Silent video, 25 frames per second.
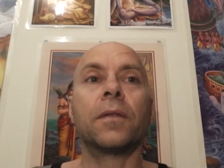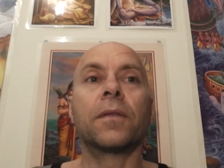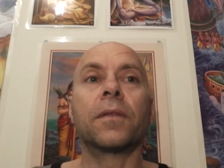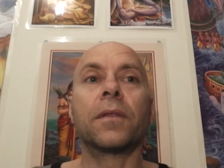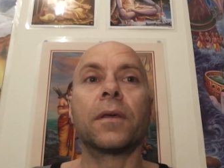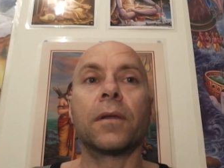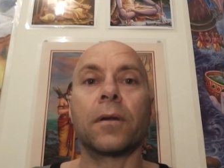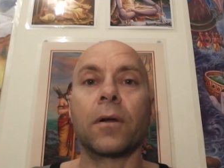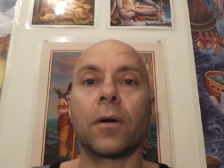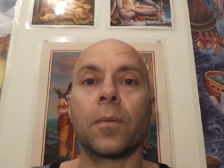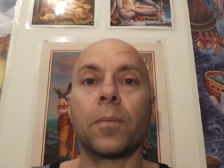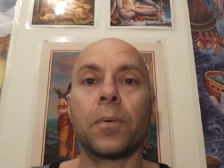
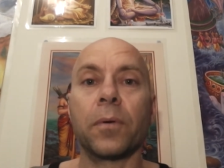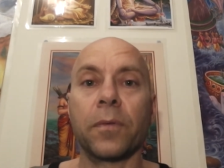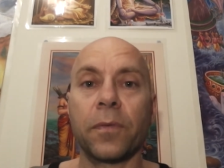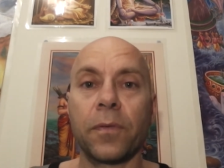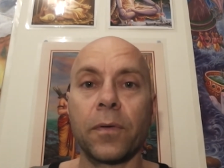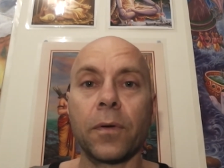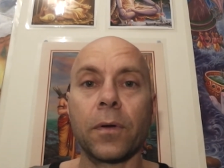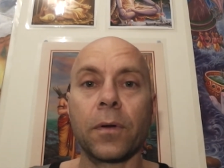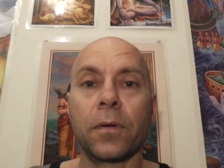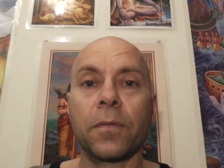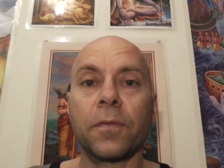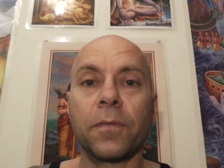that I
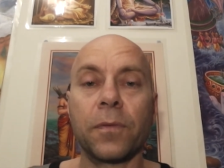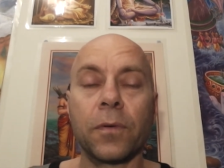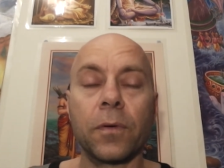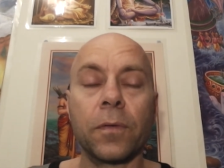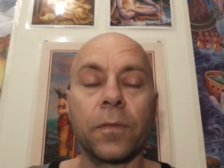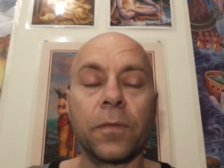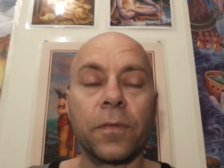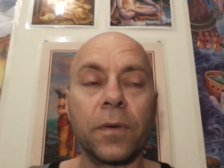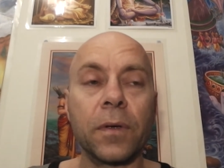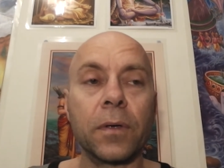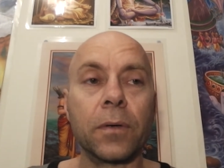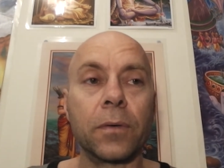prefer to
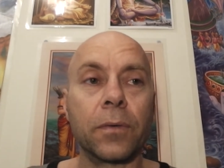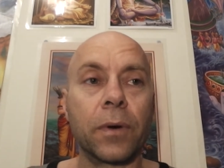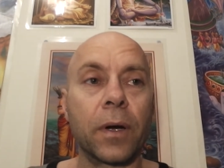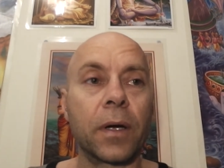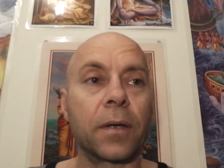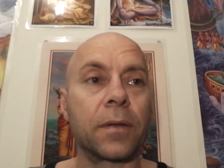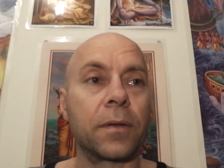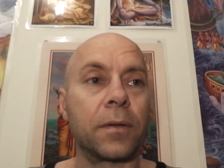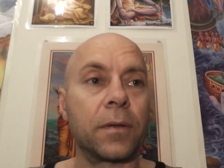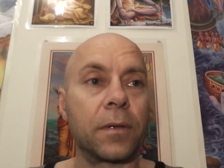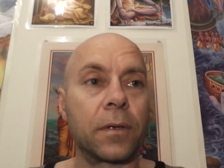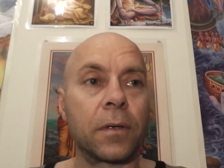fulfil
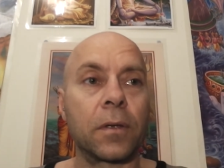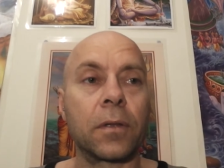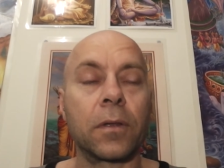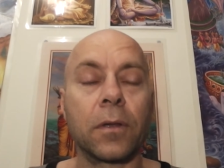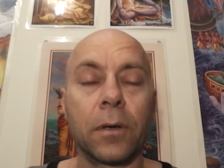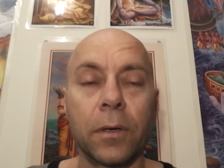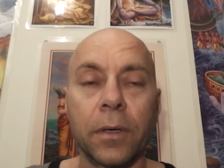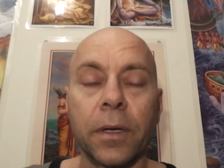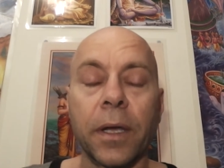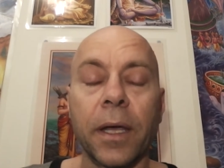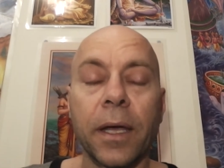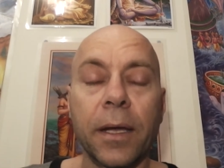rather than
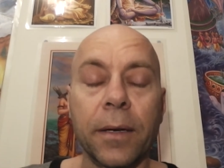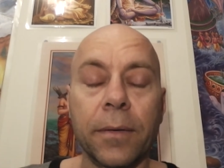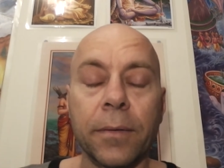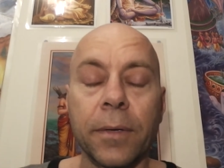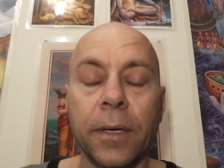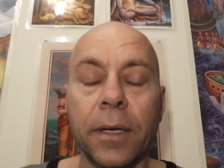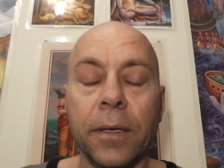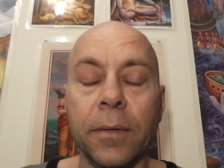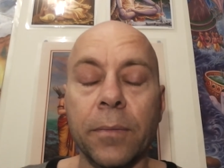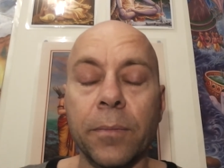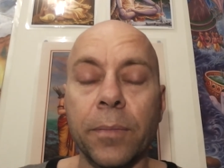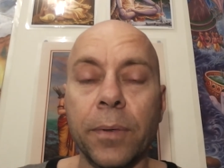clock out
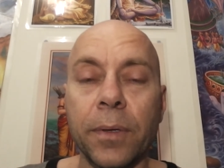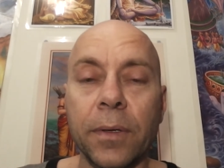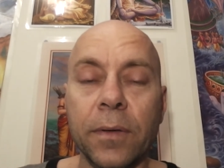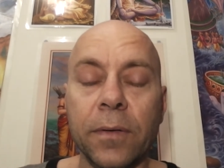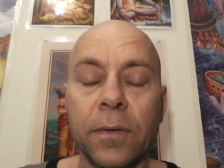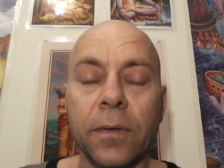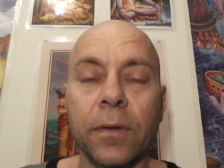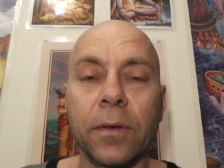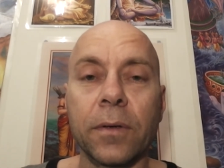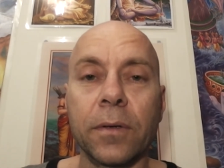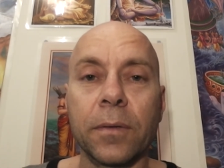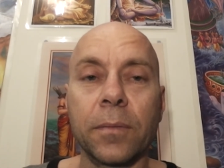getting
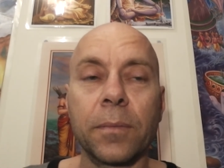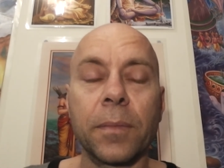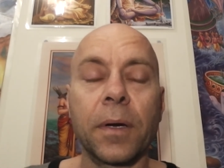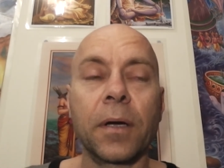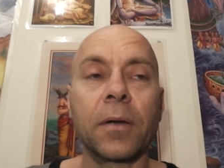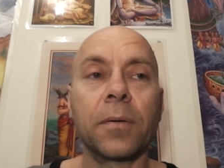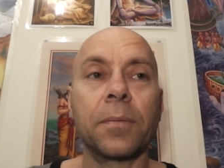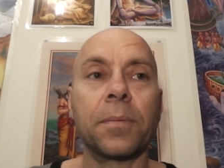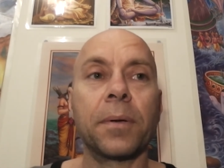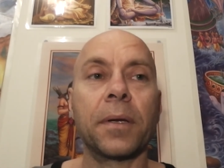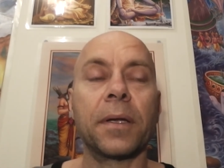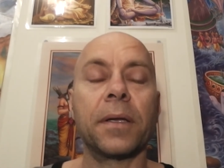pissed on a
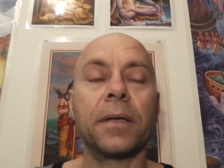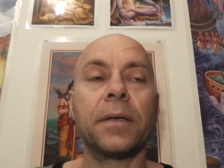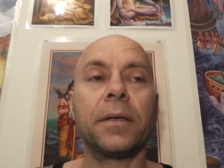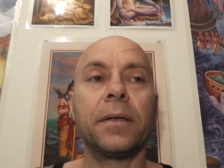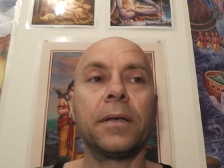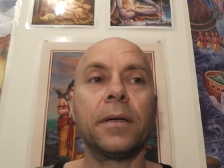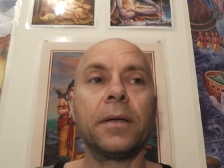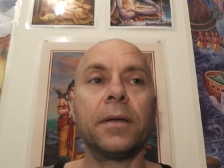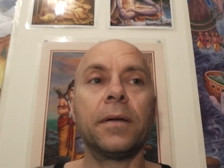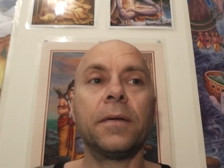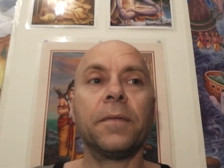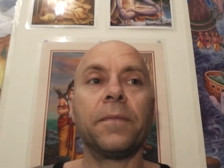moped
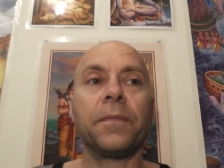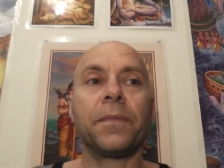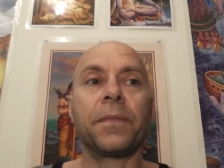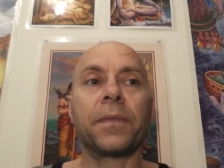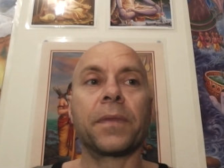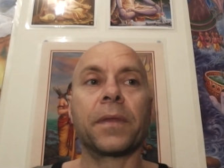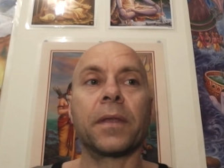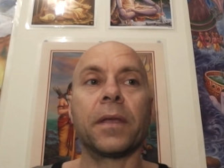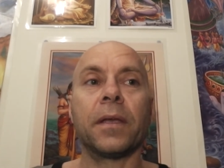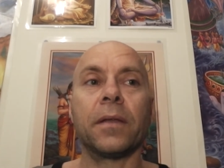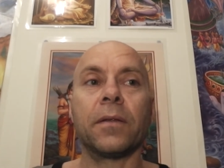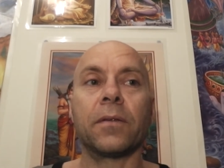
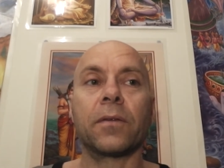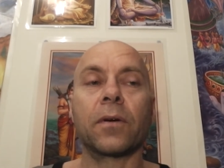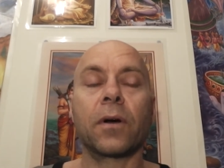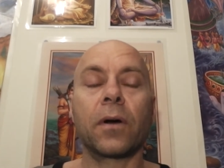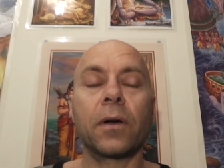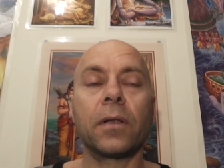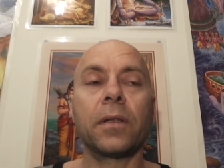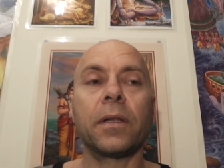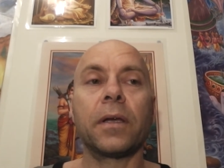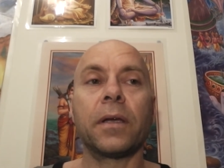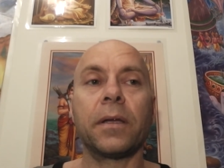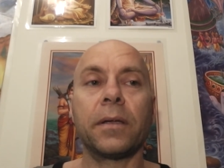in
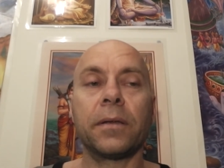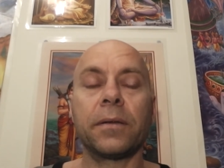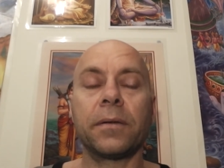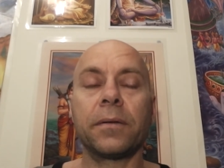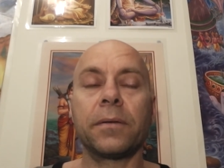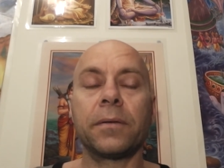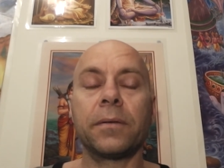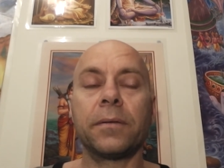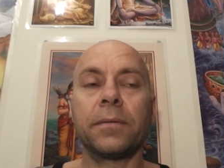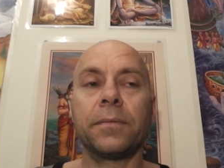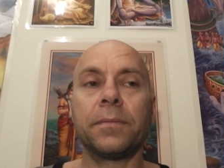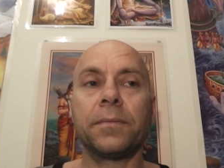Thailand.
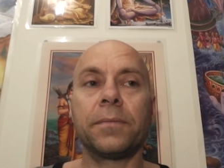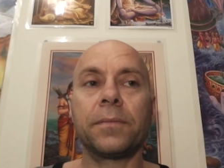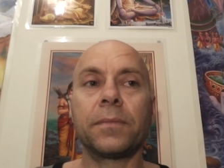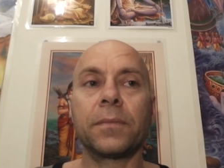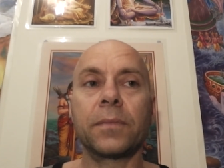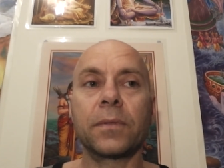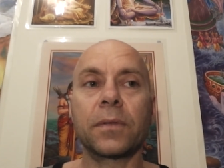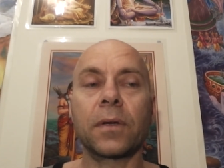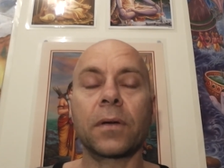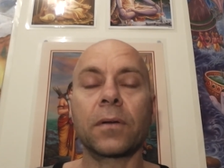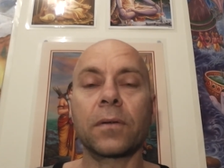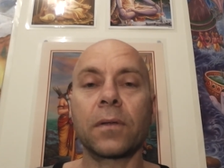
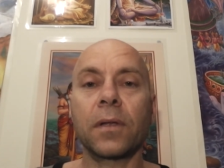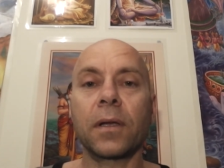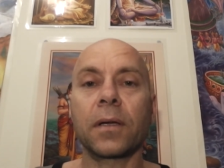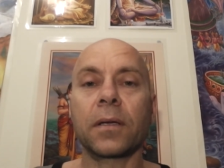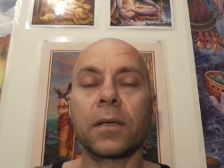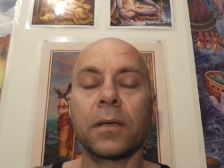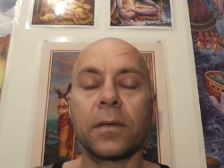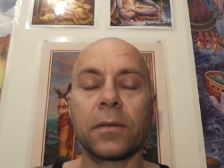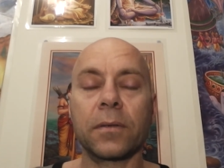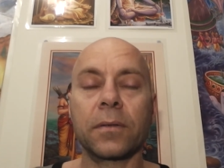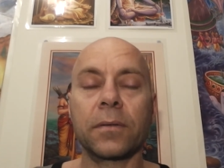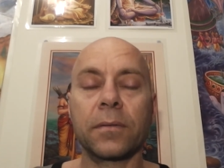So I was
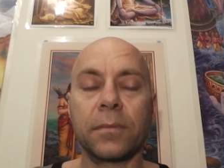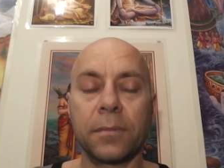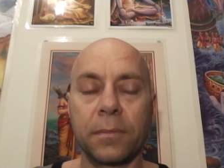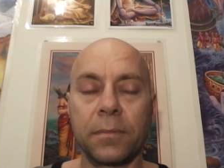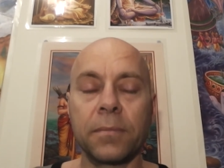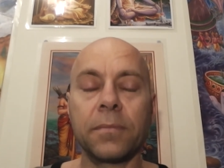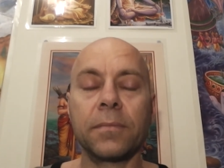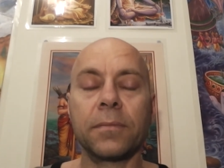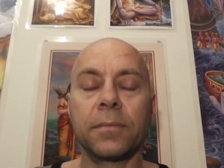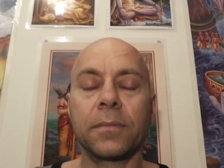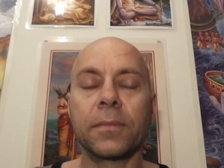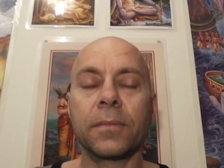lucky
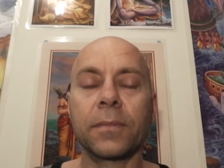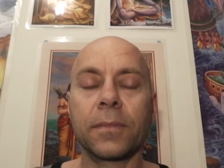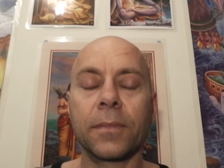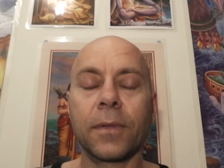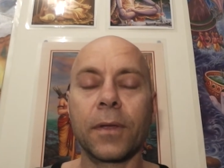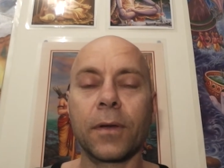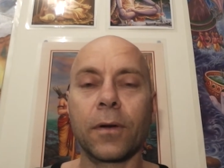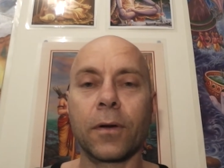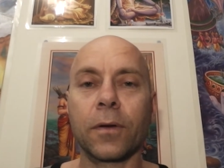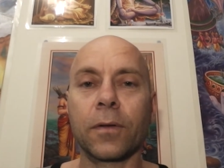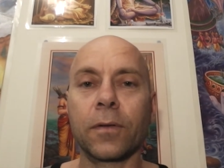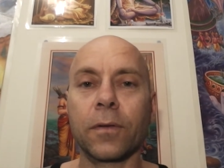
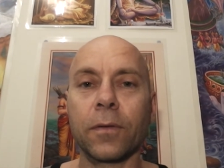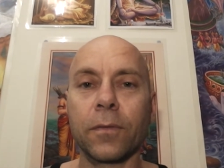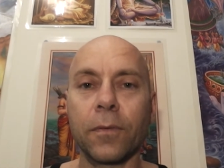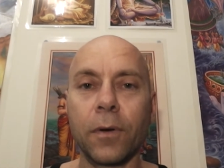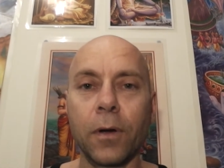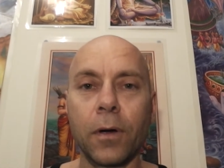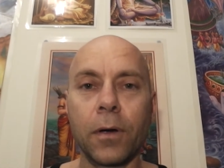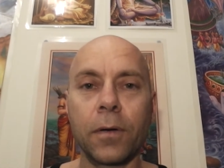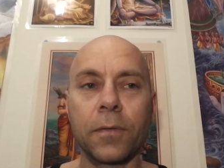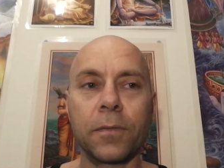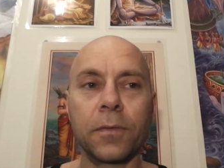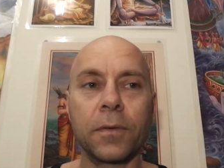that I
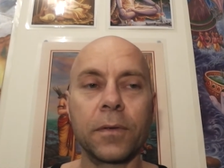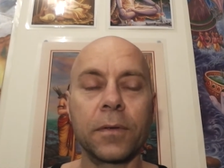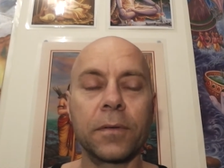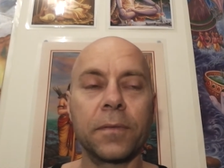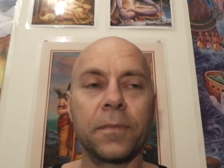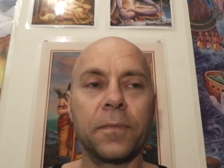survived.